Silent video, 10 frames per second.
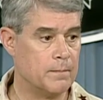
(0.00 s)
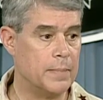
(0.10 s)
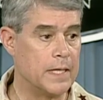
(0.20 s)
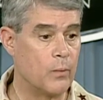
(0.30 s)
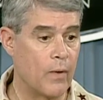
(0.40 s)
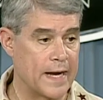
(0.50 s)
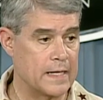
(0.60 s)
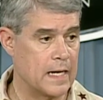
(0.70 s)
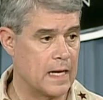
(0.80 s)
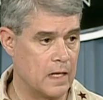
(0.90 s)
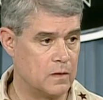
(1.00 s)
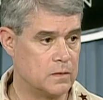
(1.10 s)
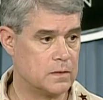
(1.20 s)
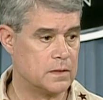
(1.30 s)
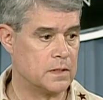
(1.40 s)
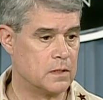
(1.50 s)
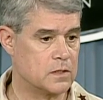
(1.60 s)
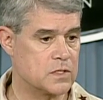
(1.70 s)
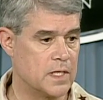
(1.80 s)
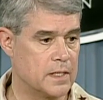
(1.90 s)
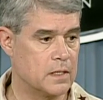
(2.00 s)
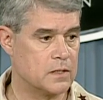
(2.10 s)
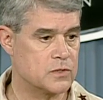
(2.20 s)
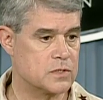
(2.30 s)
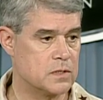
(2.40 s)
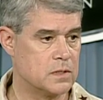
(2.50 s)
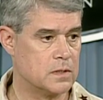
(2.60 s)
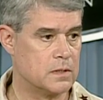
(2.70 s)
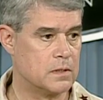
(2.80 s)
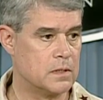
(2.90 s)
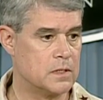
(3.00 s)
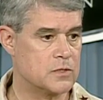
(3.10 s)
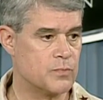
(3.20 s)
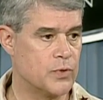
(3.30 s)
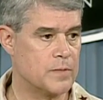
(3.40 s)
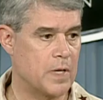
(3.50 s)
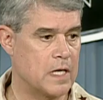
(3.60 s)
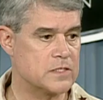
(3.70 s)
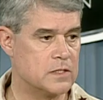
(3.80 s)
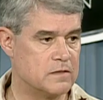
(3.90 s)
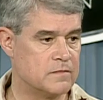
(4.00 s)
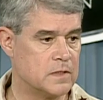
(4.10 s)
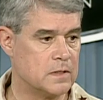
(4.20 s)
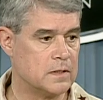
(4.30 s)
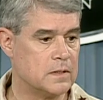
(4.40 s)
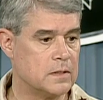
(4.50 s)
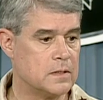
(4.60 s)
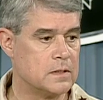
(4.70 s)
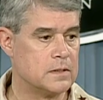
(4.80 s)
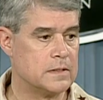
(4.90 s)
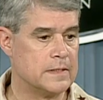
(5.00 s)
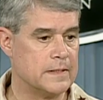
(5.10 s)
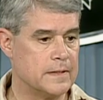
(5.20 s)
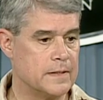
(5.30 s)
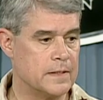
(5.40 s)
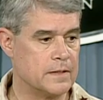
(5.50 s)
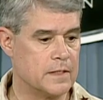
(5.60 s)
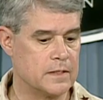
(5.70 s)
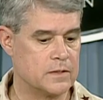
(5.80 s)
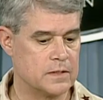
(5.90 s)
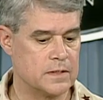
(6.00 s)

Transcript: But right now, it looks like it's, uh, it's pretty positive in, that,